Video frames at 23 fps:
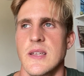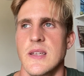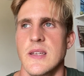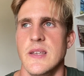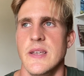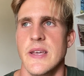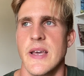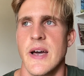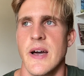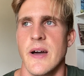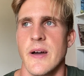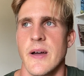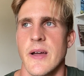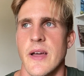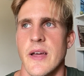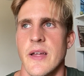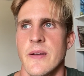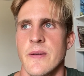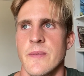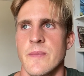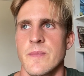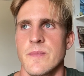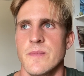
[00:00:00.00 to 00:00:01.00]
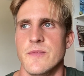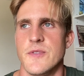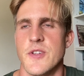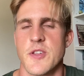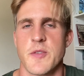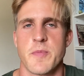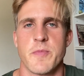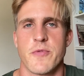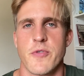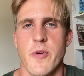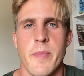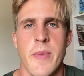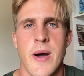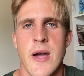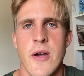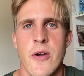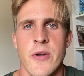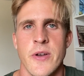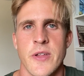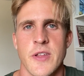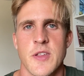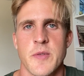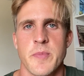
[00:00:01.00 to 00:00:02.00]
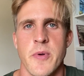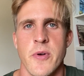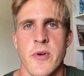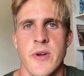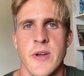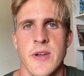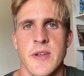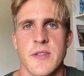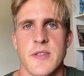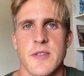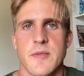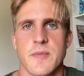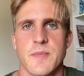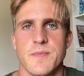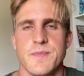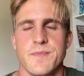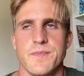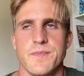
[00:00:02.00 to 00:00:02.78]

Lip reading: yeah, and just from my own experience,